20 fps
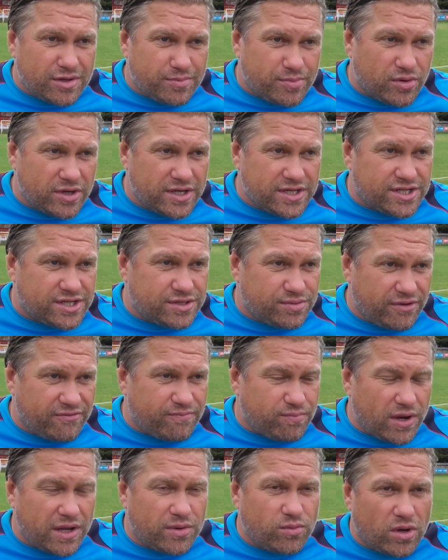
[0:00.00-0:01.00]
the boys,
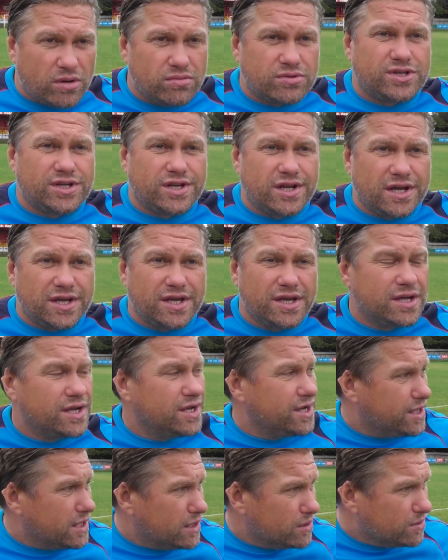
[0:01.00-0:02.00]
we've played well today,
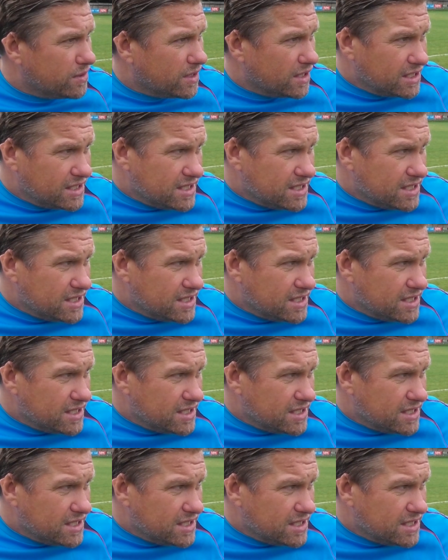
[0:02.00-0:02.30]
you know.